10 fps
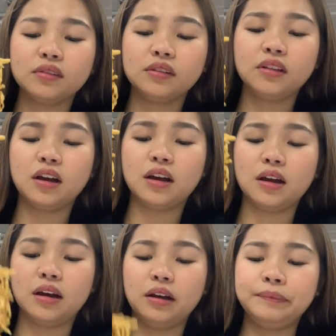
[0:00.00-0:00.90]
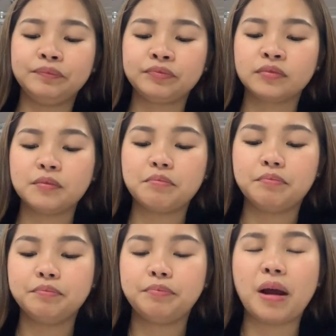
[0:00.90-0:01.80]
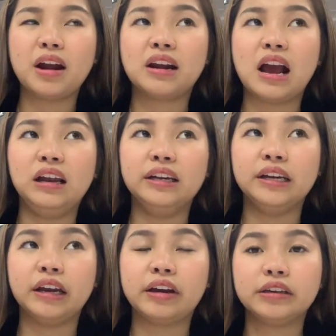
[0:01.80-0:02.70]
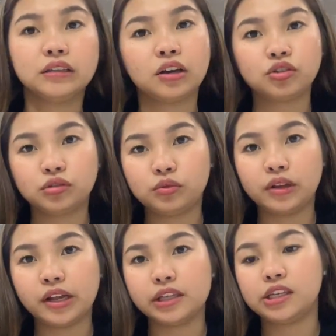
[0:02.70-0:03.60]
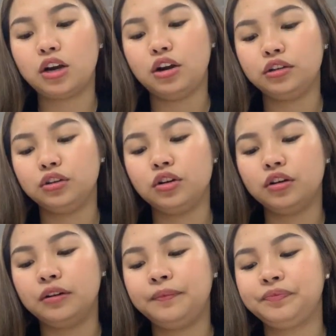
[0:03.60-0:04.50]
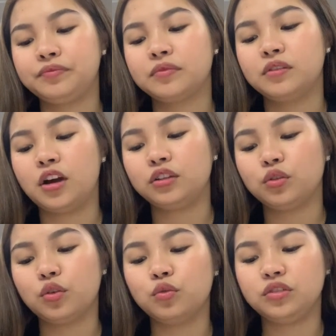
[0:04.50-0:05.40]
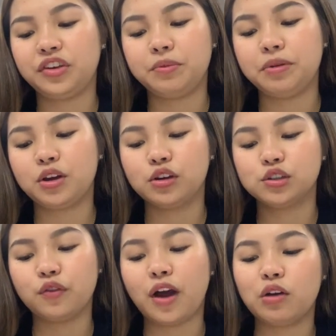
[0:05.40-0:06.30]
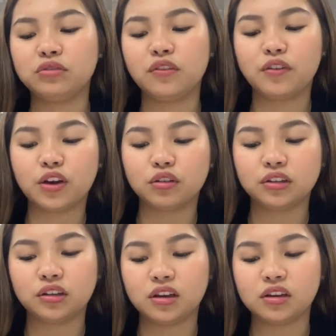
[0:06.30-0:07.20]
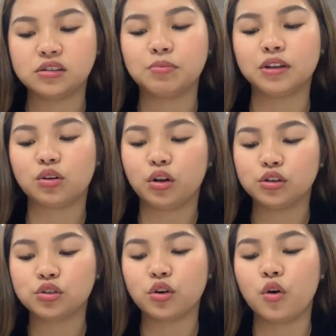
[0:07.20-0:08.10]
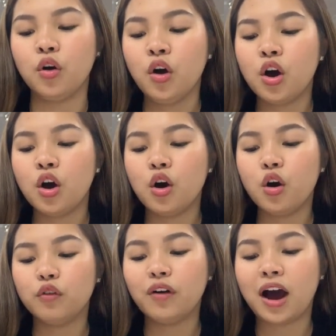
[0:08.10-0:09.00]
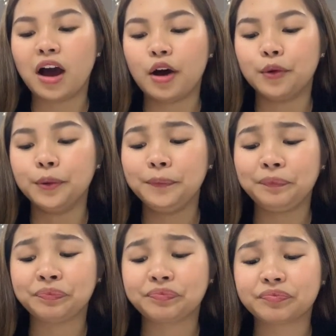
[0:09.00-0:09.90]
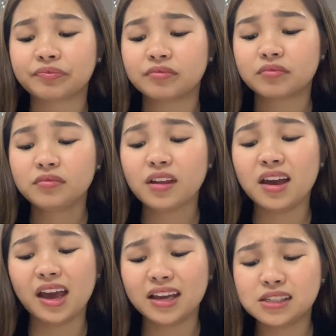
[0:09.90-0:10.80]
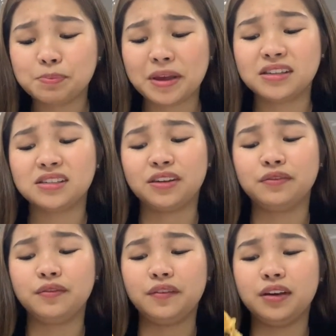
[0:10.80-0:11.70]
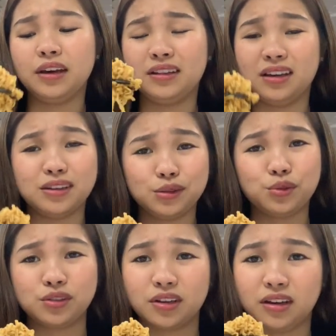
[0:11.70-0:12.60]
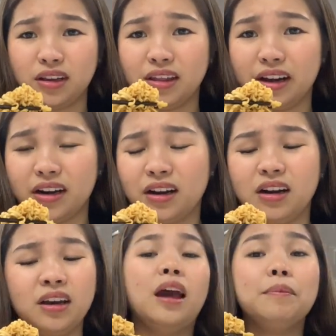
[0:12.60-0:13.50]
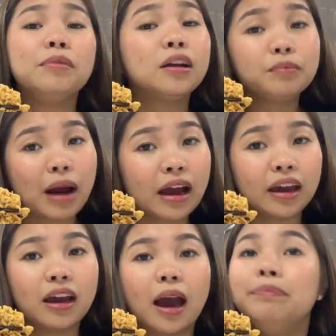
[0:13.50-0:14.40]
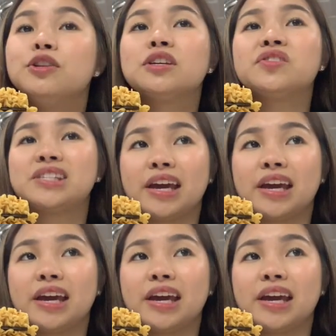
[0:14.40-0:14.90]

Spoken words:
na paaralin ang isang student sa London. Not only because of how difficult it is, but also of how expensive it is to study there. I'm not bragging, I'm just